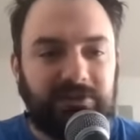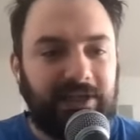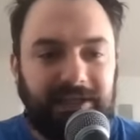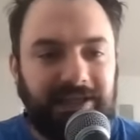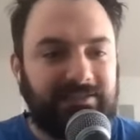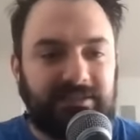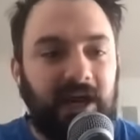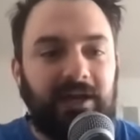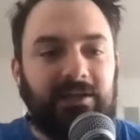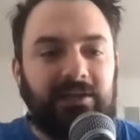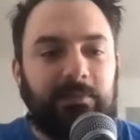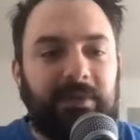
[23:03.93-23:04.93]
Like he's not
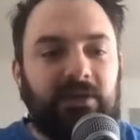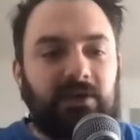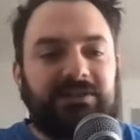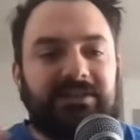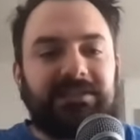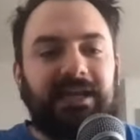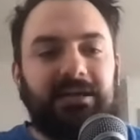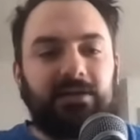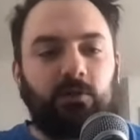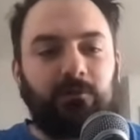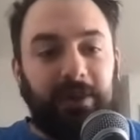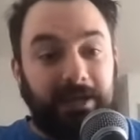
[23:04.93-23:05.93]
because he's getting
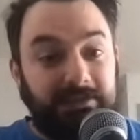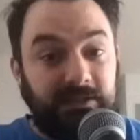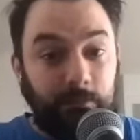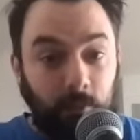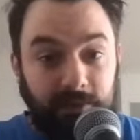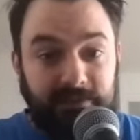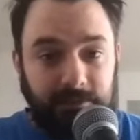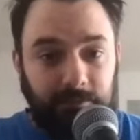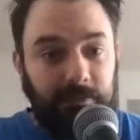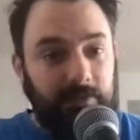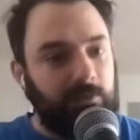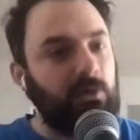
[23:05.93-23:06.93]
you fantasy points in a
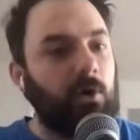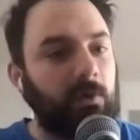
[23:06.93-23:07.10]
PPR